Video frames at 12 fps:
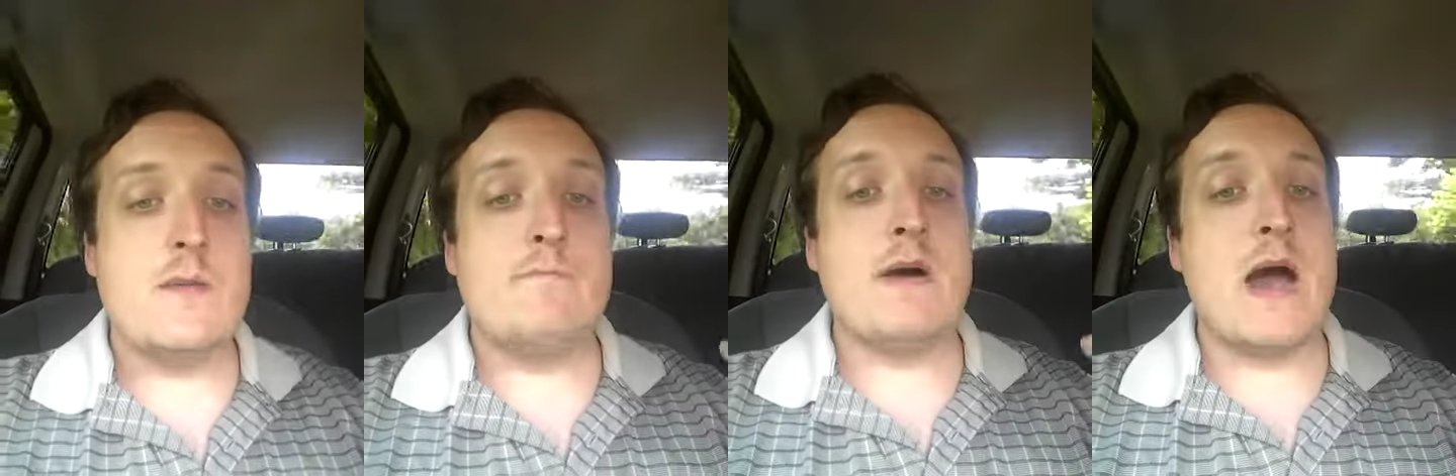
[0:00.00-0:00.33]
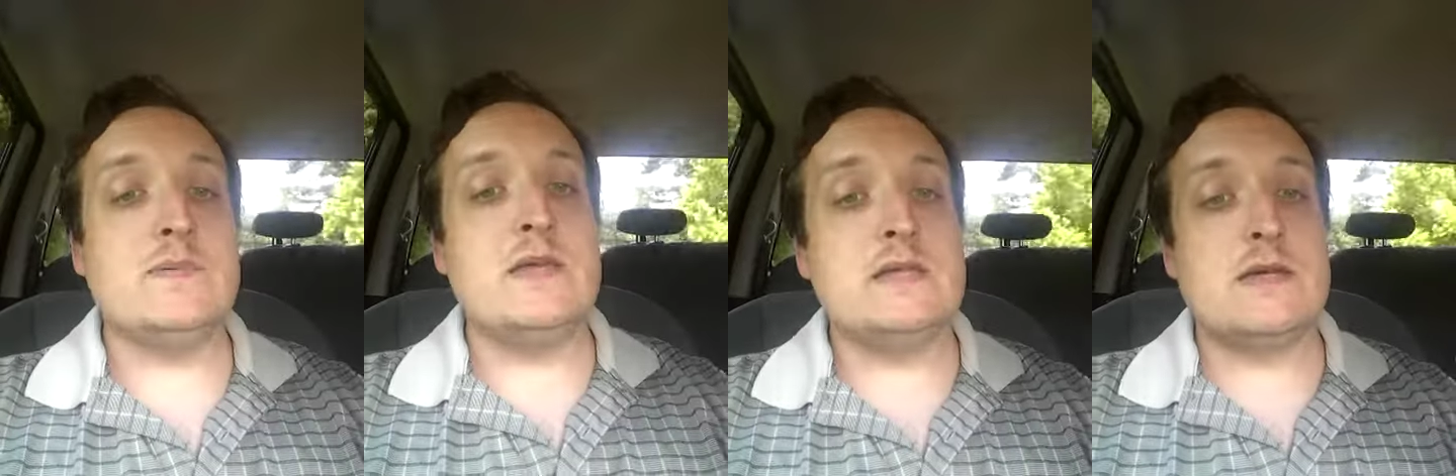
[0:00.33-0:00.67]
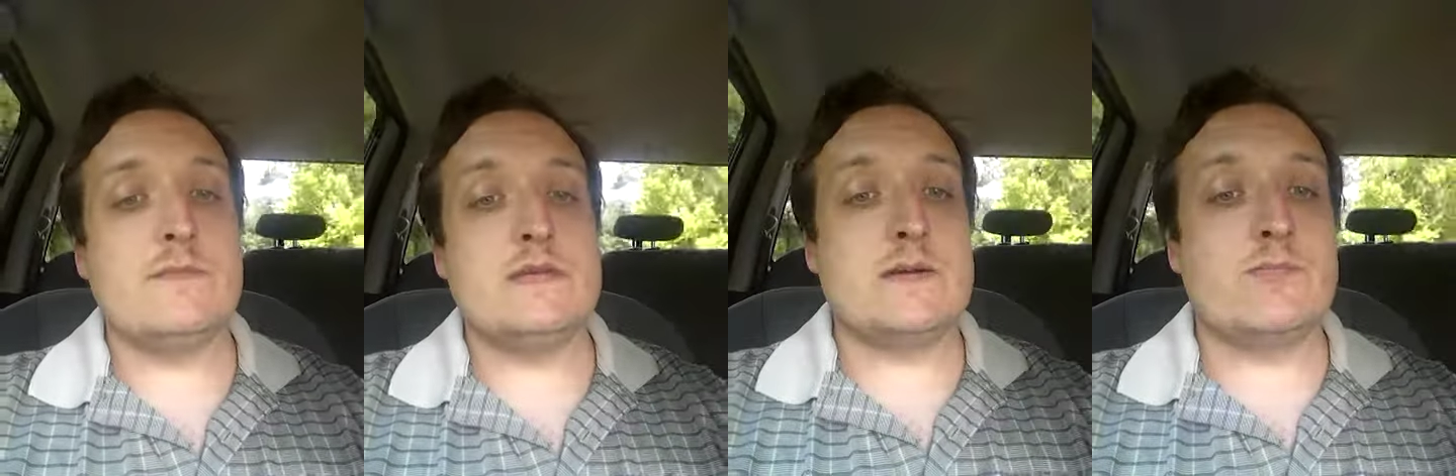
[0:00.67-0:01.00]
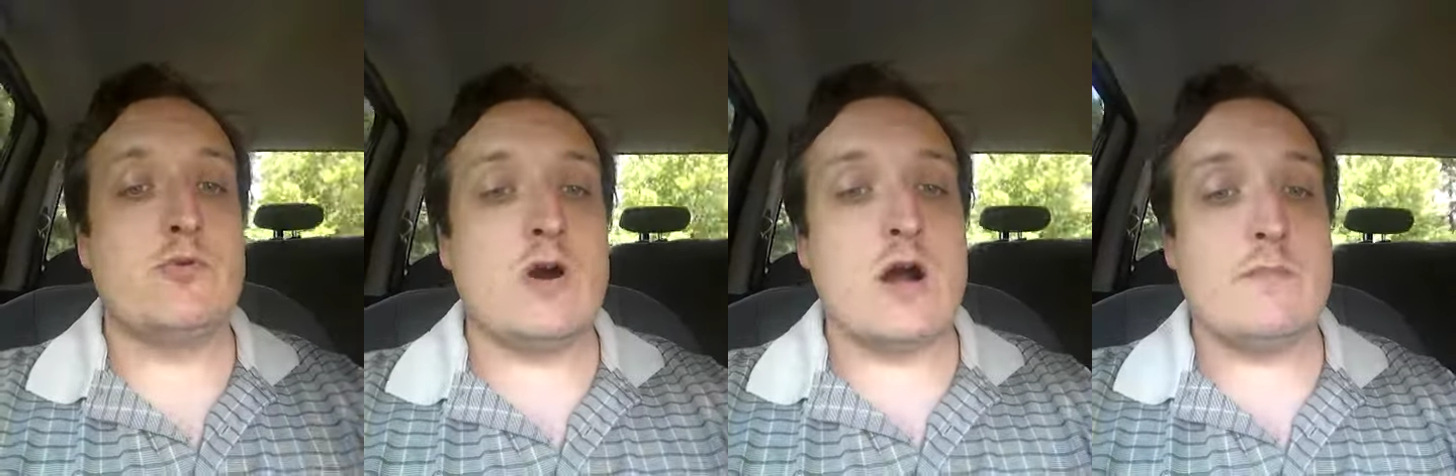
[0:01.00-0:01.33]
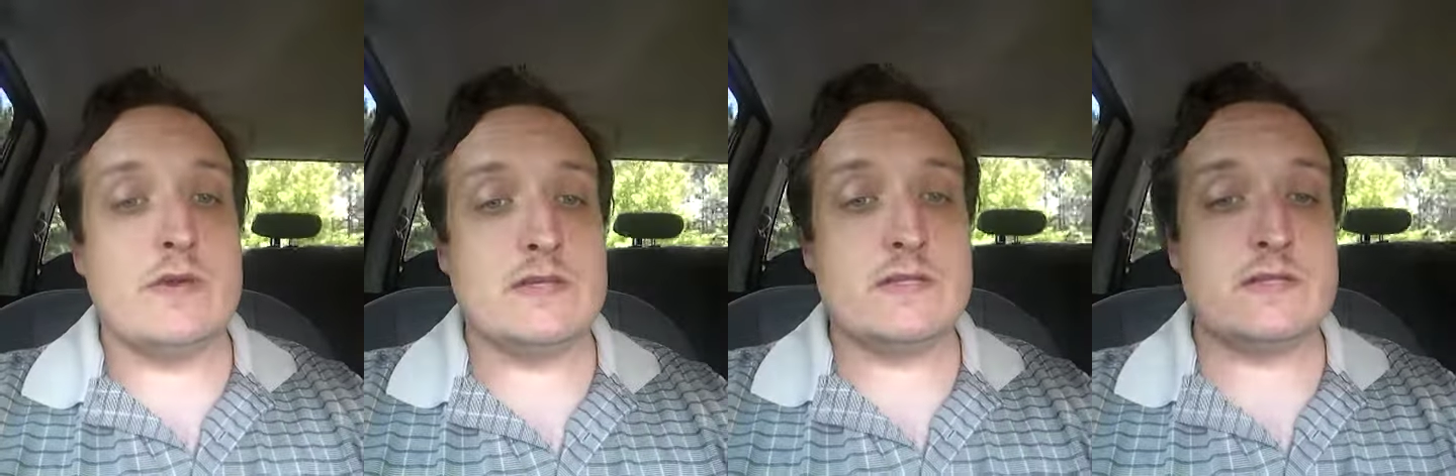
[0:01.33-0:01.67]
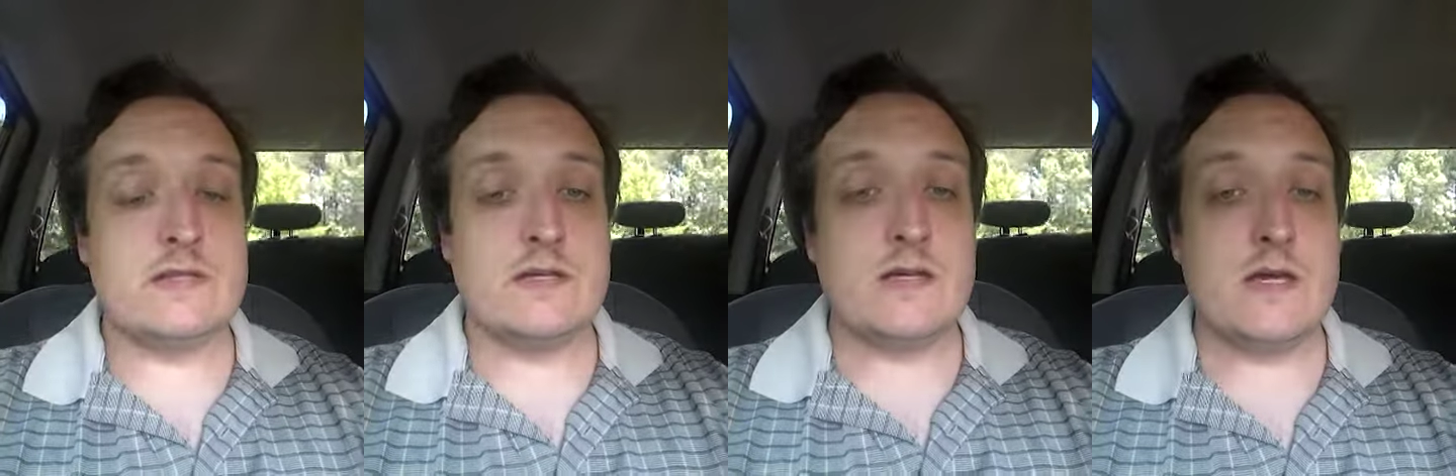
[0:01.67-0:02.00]
Baptism is a promise.
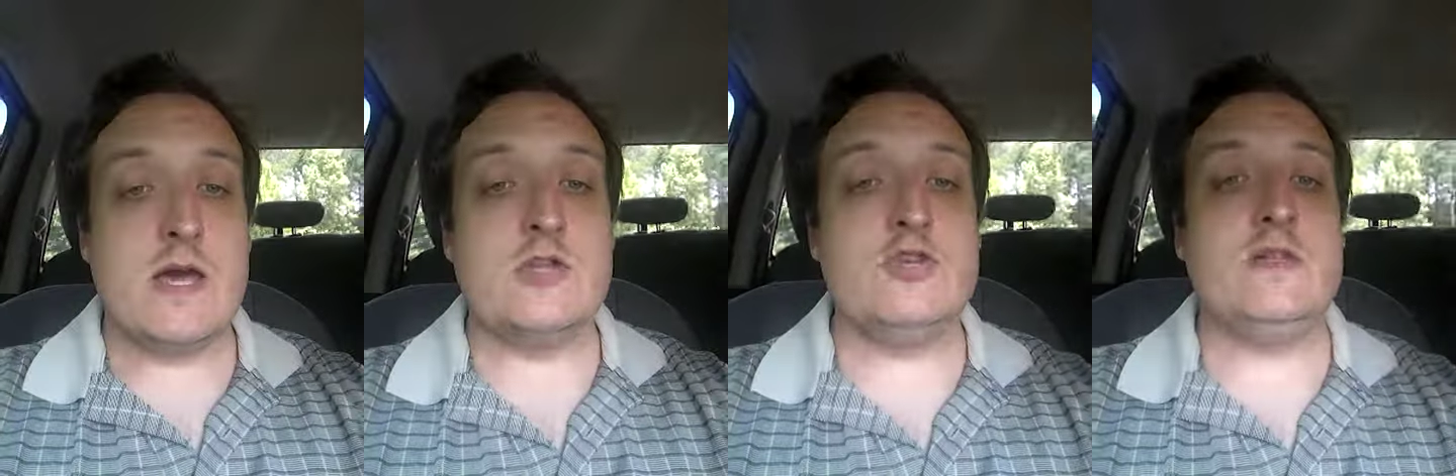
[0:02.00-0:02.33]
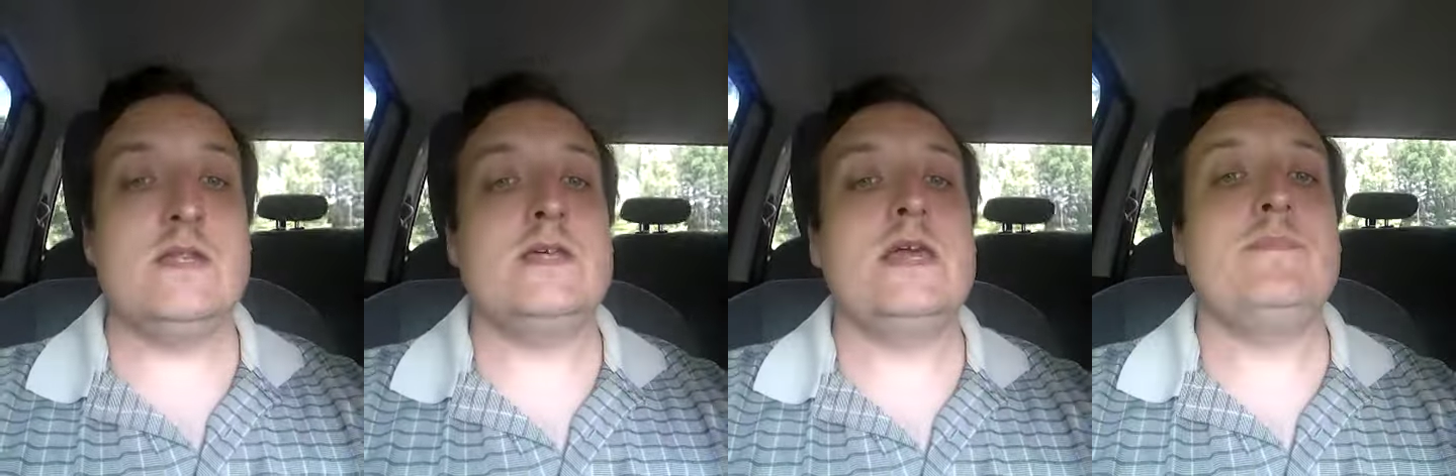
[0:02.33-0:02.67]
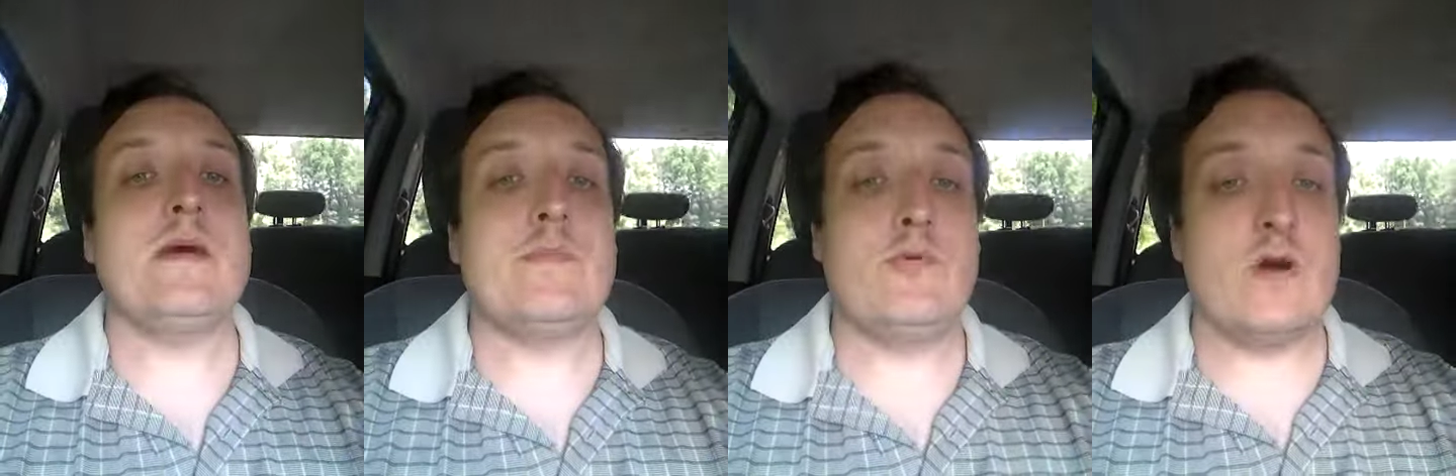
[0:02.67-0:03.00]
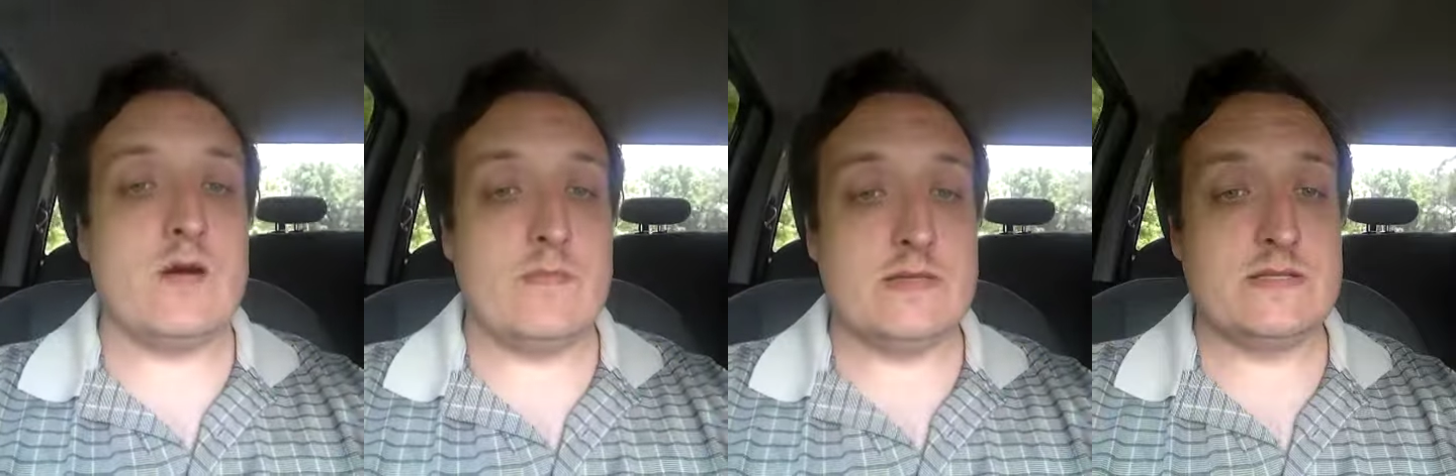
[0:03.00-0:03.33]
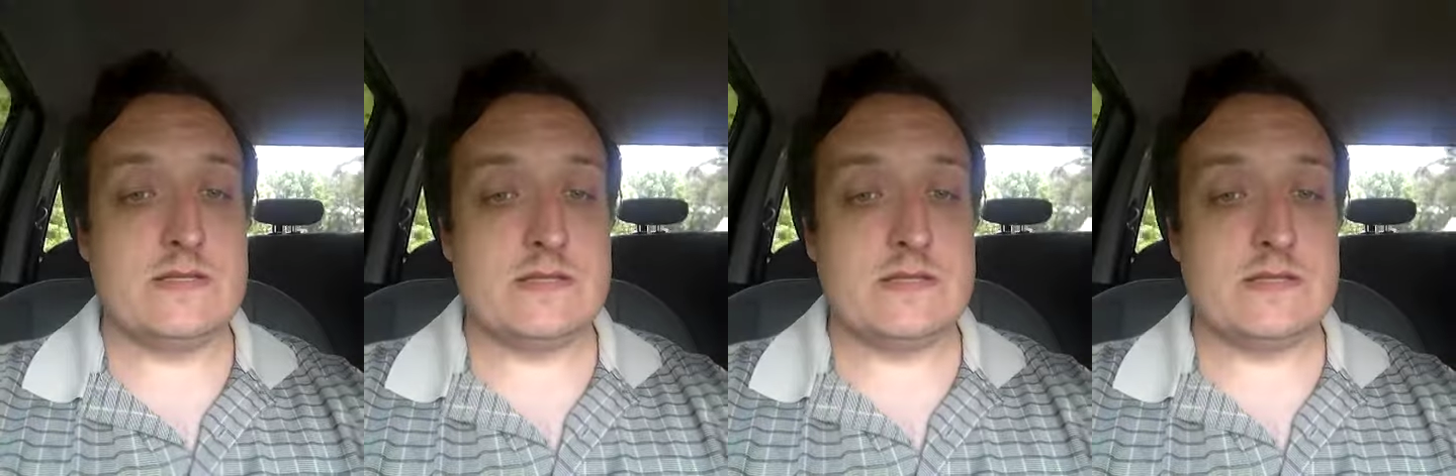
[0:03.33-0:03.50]
And you need to keep that promise.